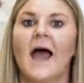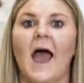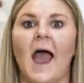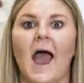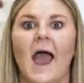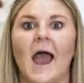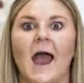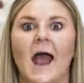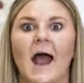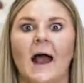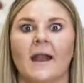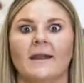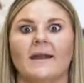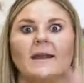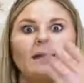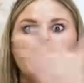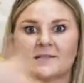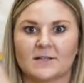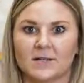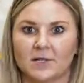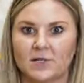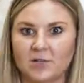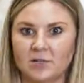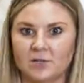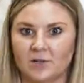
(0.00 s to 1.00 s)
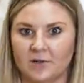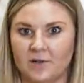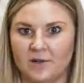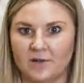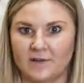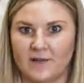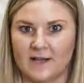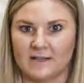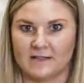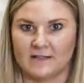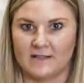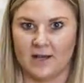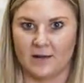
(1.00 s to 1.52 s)
and it's gonna trigger
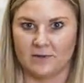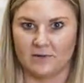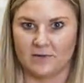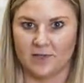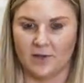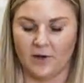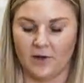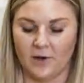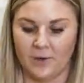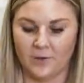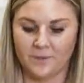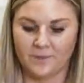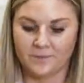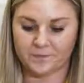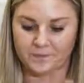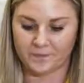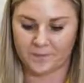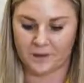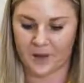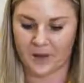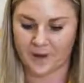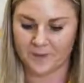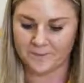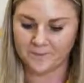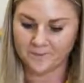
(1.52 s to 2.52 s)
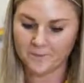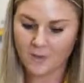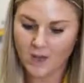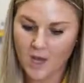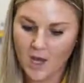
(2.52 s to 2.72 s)
that sound to go, okay?